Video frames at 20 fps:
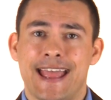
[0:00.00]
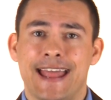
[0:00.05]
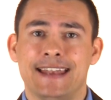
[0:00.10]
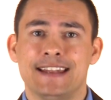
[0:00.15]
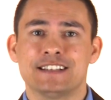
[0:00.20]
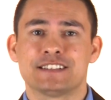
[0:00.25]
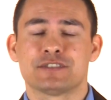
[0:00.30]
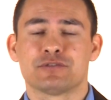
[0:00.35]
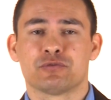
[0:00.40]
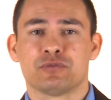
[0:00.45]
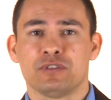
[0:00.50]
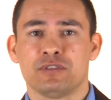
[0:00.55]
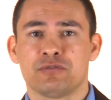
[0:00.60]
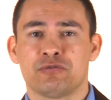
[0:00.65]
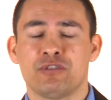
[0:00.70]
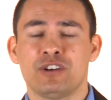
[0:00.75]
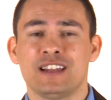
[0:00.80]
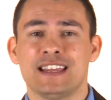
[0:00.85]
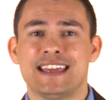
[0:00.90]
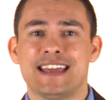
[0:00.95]
and it's
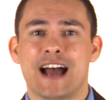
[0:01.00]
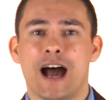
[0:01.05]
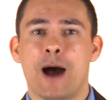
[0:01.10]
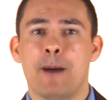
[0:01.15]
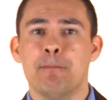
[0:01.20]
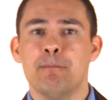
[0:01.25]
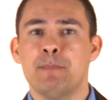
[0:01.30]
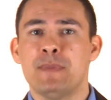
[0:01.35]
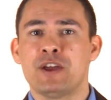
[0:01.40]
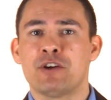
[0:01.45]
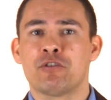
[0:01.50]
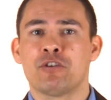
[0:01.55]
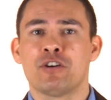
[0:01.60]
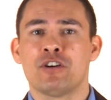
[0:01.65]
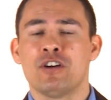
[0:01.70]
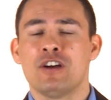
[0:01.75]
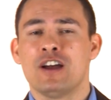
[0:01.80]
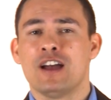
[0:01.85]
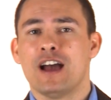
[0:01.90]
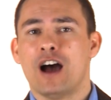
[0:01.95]
really a
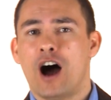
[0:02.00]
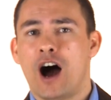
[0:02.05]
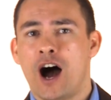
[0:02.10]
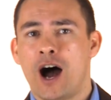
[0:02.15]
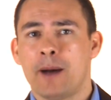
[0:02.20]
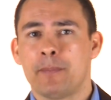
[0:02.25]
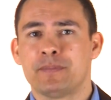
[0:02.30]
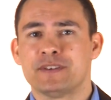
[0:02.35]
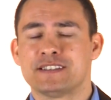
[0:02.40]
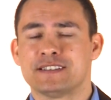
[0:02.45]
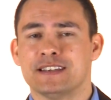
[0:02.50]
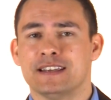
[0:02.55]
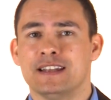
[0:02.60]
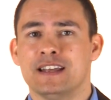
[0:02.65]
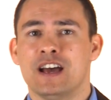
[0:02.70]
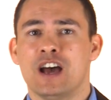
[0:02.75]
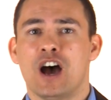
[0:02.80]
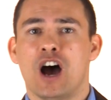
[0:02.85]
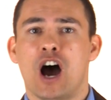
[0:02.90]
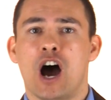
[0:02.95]
mirror
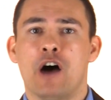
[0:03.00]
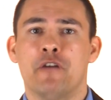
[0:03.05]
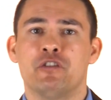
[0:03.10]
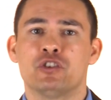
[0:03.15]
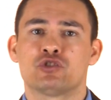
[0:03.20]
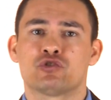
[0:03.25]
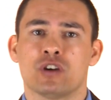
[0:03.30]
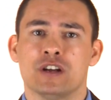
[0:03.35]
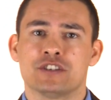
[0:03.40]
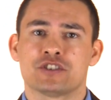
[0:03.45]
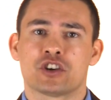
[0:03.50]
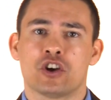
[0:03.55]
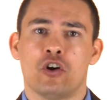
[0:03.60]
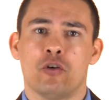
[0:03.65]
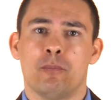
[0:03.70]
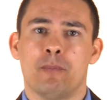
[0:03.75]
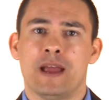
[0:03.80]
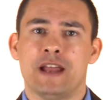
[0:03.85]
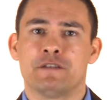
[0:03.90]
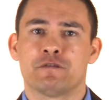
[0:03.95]
opposite of a trench
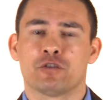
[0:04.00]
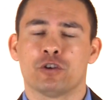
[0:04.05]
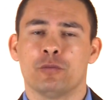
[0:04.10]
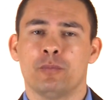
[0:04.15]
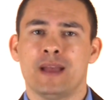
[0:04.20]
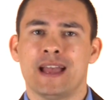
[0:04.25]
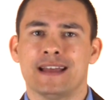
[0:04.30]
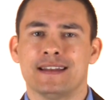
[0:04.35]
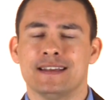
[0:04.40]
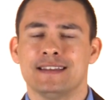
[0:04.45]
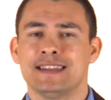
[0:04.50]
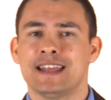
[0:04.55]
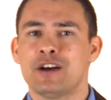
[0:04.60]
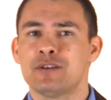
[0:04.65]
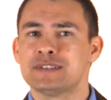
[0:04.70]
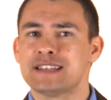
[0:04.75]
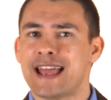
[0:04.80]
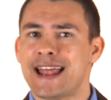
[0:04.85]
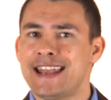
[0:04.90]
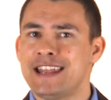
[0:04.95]
coat made for a man.
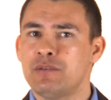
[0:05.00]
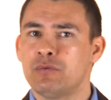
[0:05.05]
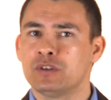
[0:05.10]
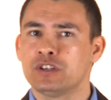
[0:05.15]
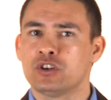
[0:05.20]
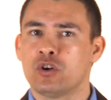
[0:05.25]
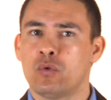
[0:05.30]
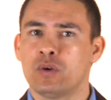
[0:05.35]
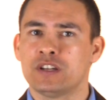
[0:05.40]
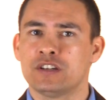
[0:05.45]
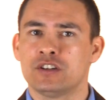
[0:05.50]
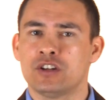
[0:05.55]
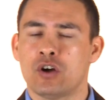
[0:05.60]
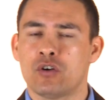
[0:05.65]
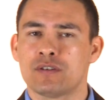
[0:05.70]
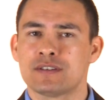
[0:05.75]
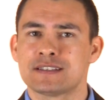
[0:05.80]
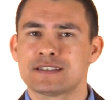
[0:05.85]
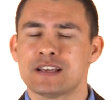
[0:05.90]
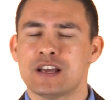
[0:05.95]
Now, is anyone going to
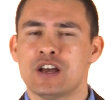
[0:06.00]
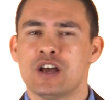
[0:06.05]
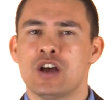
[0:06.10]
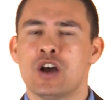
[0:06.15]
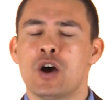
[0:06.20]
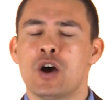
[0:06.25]
notice?